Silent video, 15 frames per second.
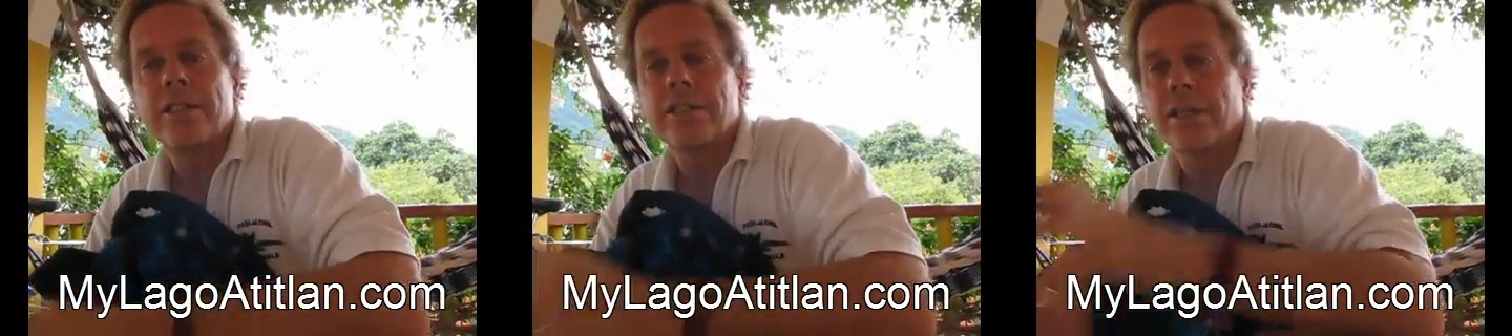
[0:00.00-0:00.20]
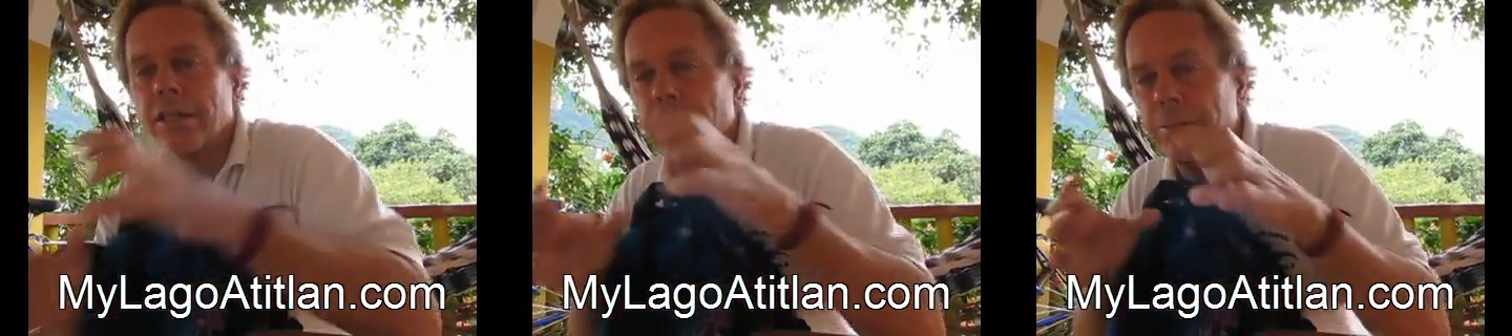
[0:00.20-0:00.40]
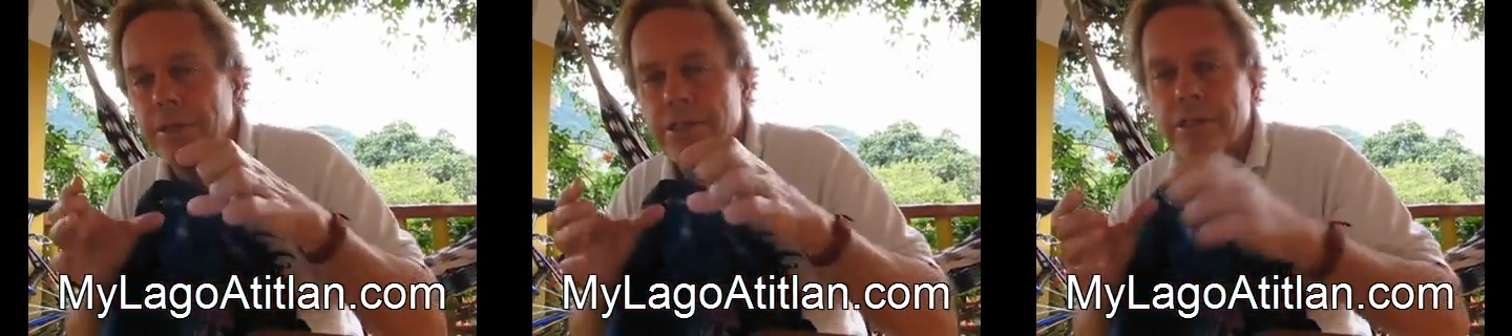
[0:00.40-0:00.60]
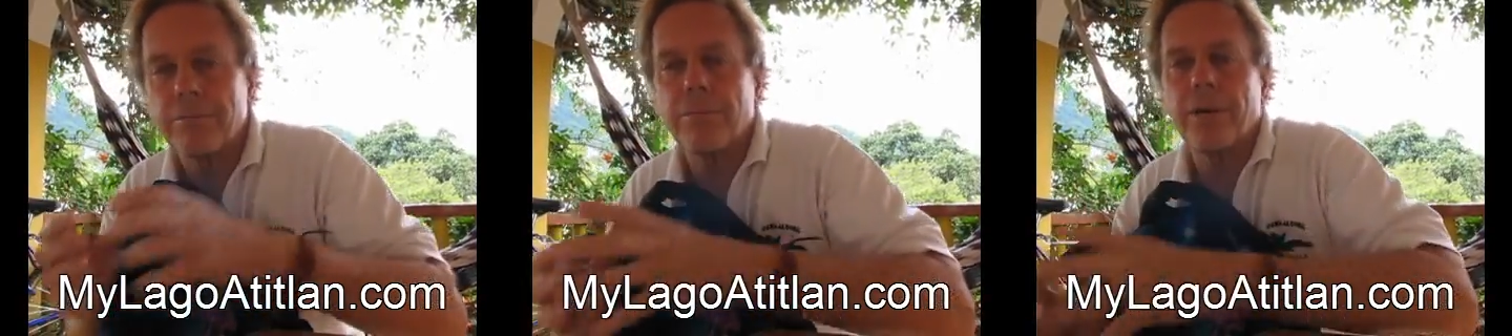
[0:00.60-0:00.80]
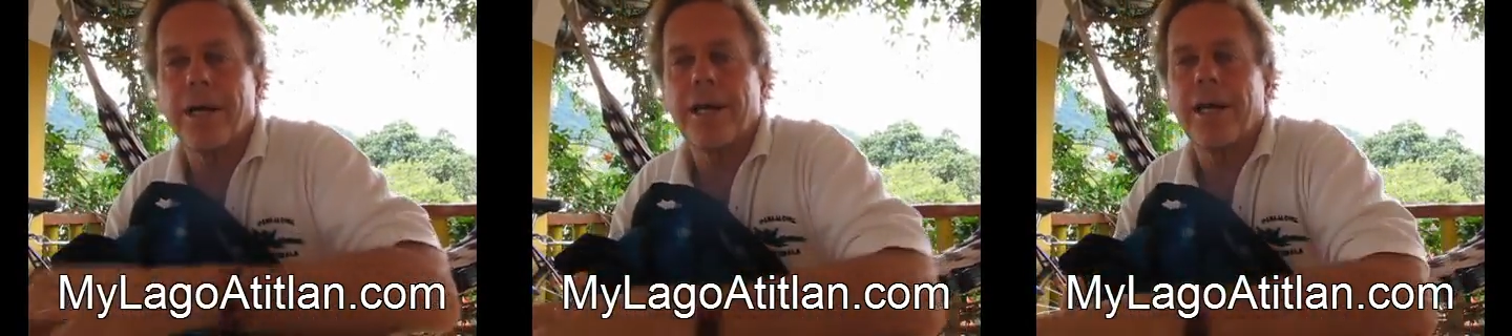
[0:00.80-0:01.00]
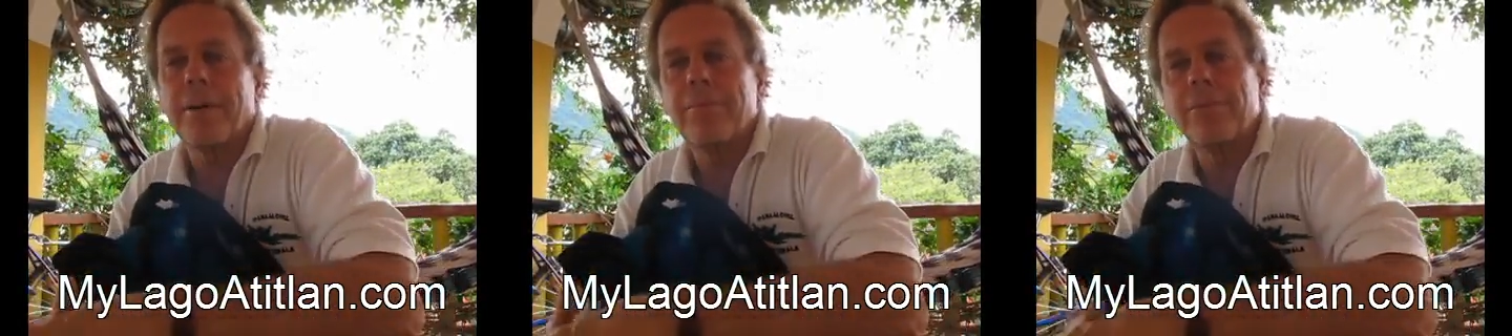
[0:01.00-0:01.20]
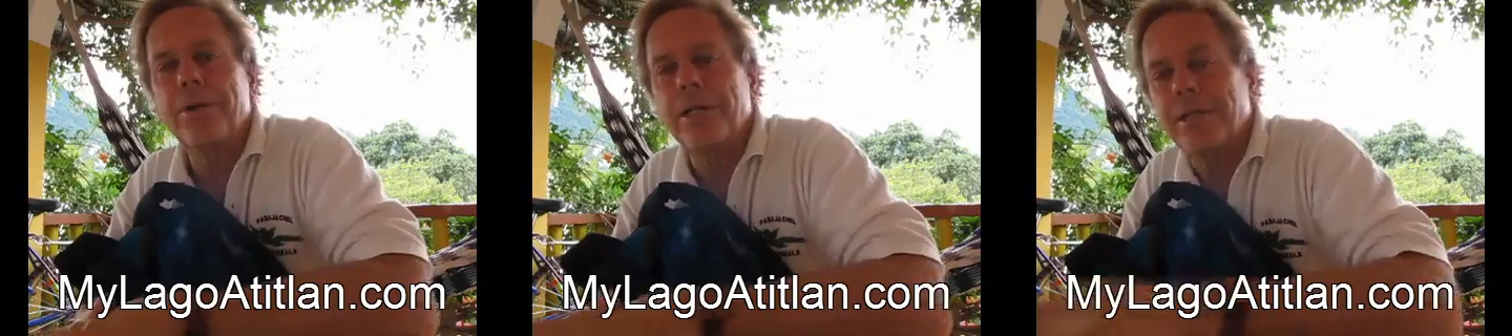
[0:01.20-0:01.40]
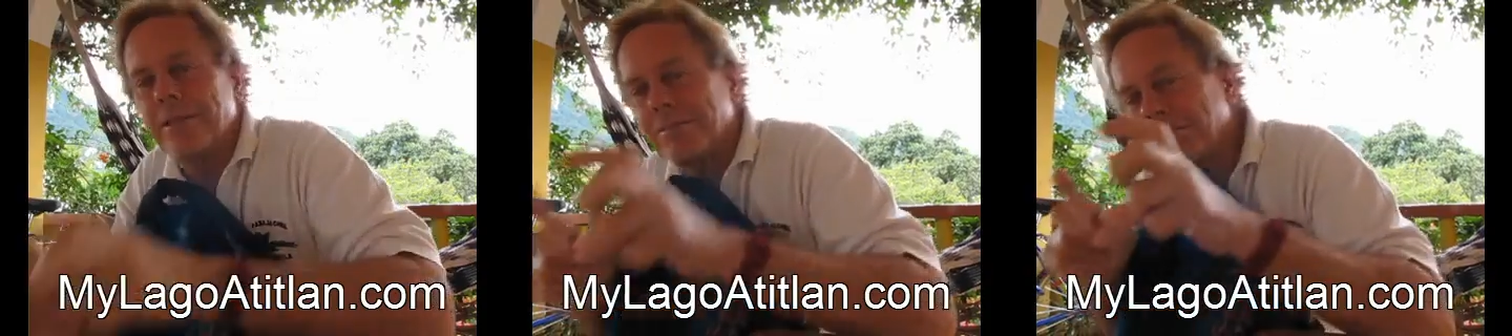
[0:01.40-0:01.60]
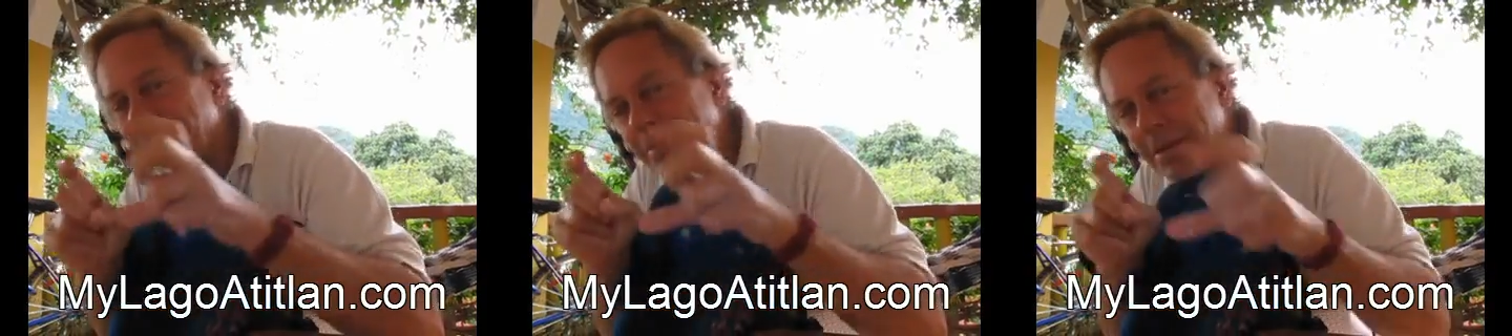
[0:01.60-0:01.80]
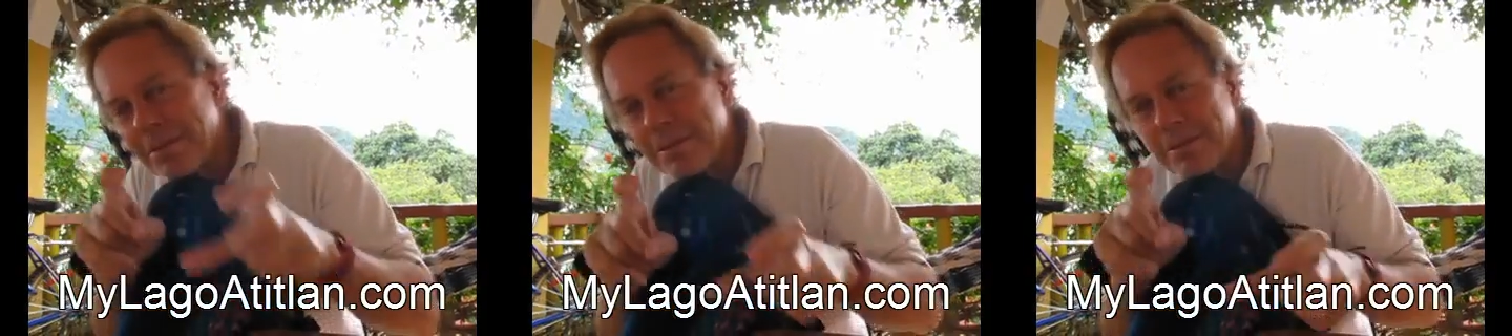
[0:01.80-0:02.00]
It's a little piece of bread, and I put it,
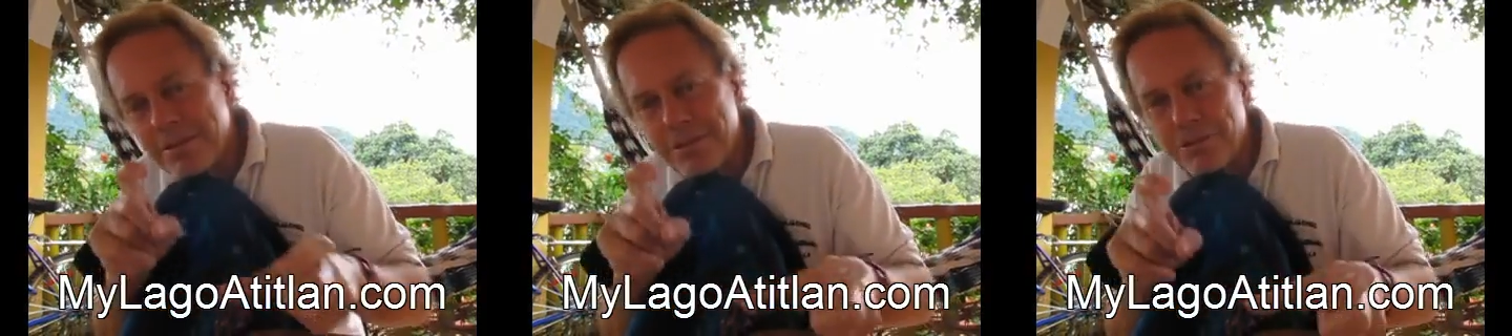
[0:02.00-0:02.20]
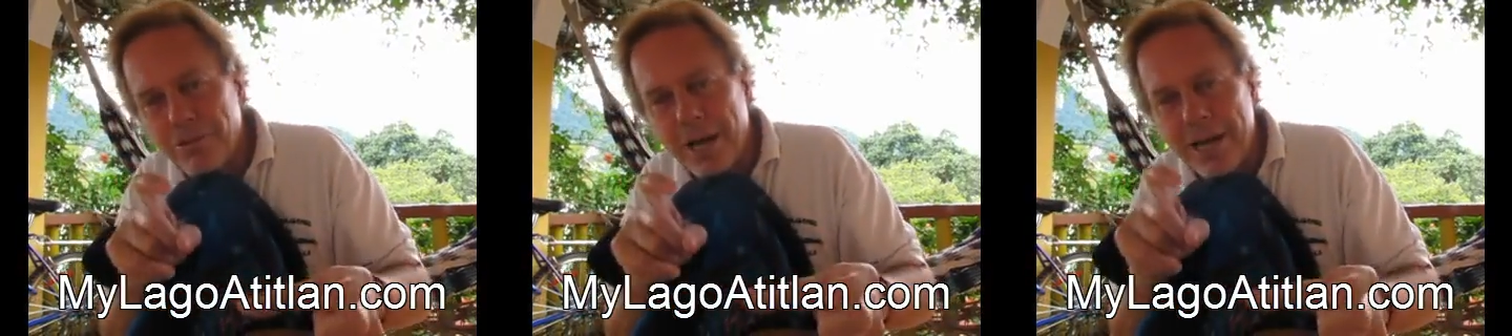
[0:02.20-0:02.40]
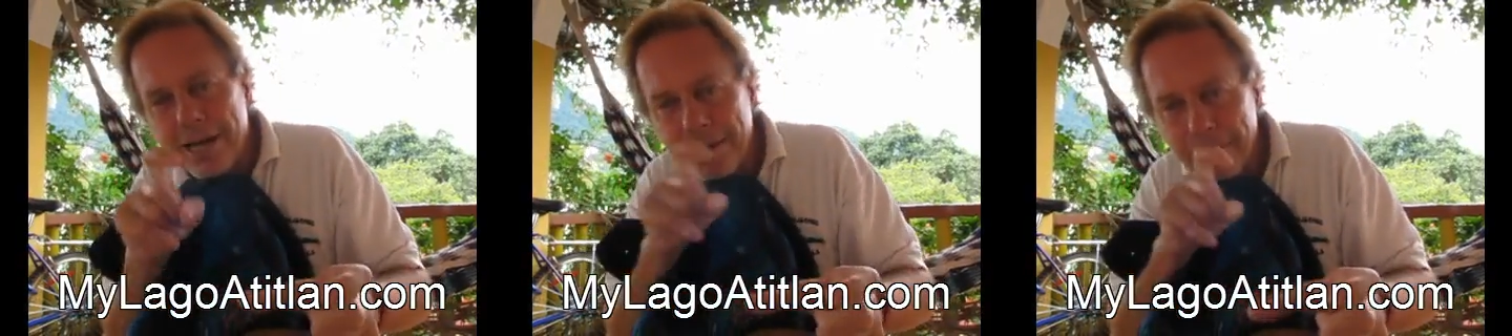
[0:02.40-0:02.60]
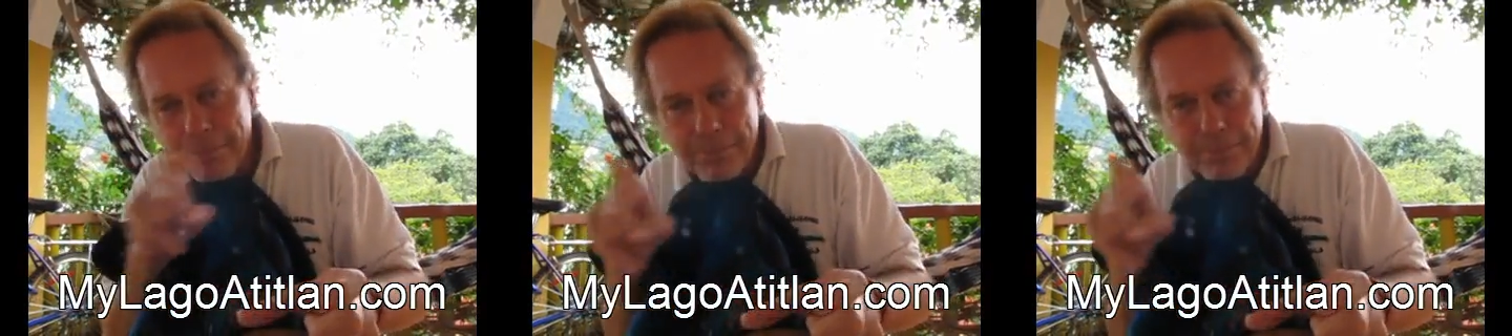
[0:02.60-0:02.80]
dried it,